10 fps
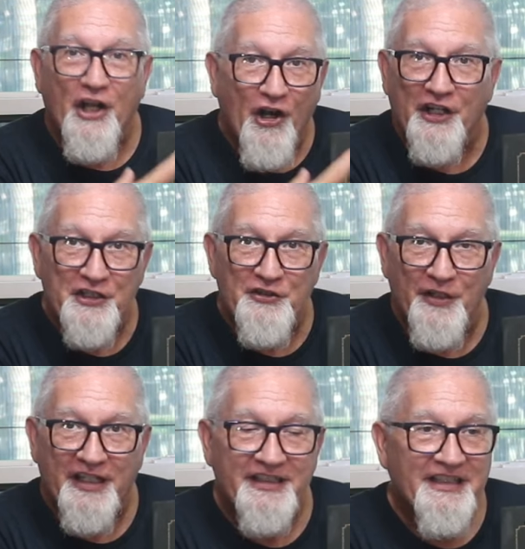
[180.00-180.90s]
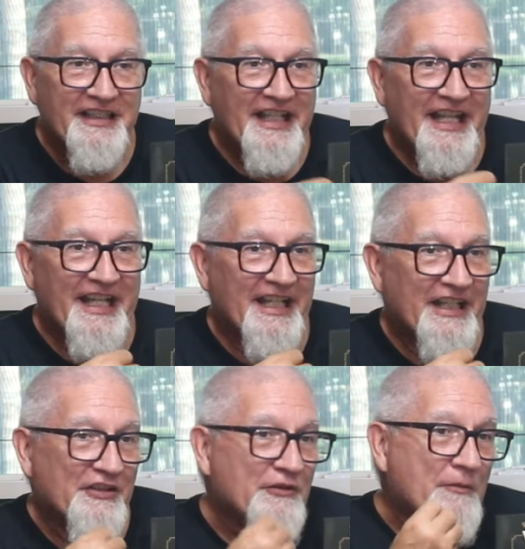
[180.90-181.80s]
a haunted train.
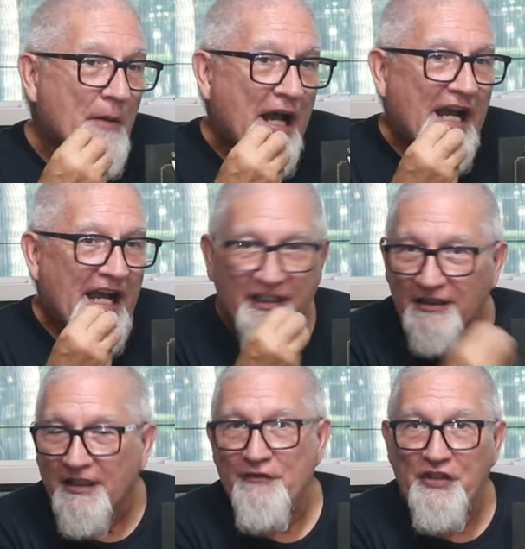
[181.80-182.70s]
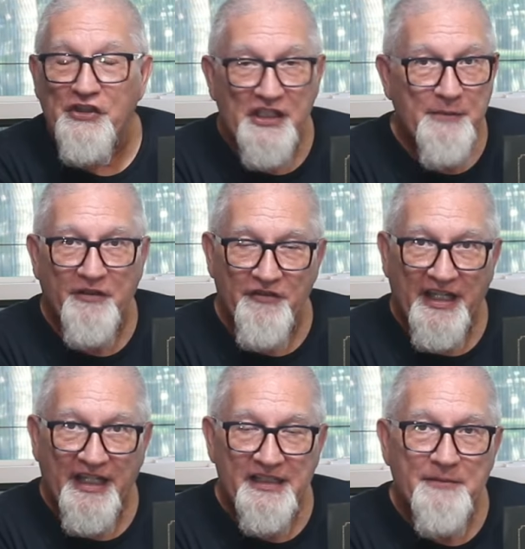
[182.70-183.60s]
And I love the theme of
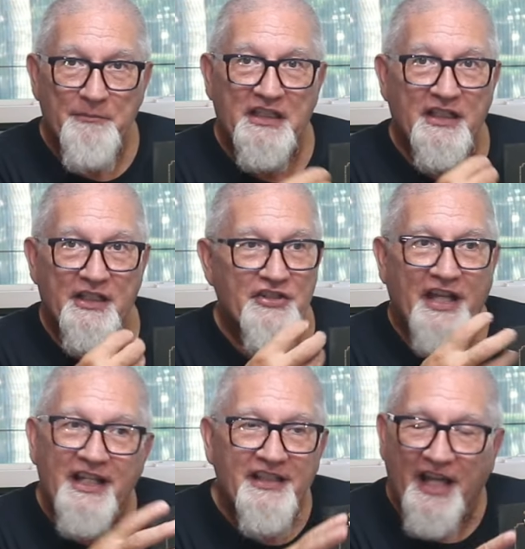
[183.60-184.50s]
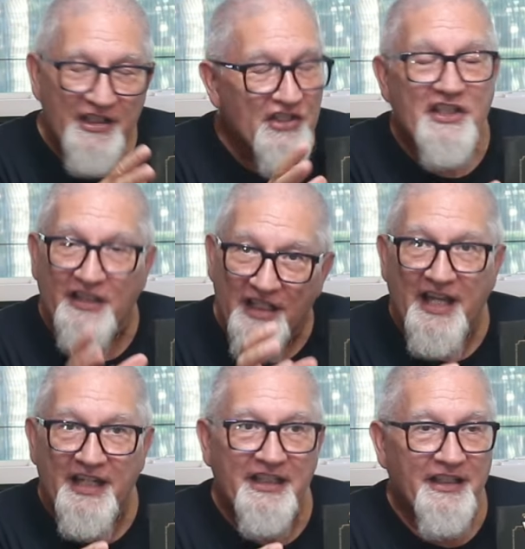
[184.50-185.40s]
that because I, I just
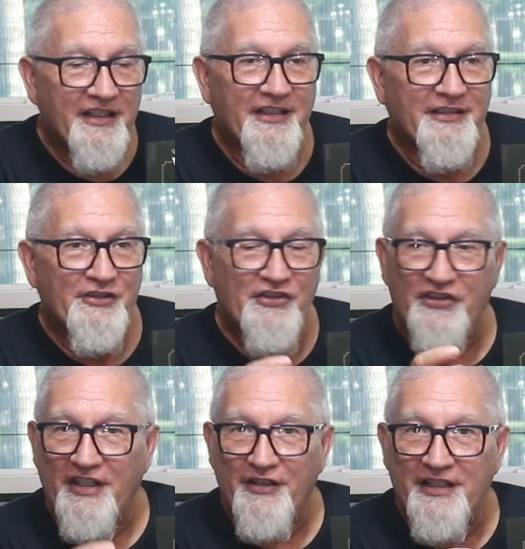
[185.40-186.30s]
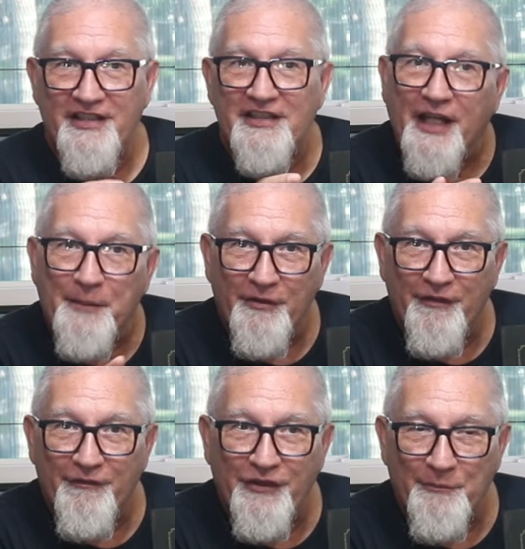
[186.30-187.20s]
like uh, scary type
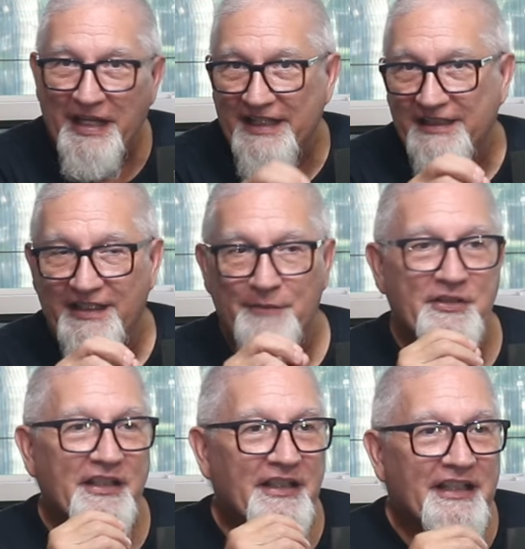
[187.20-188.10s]
of thematic games.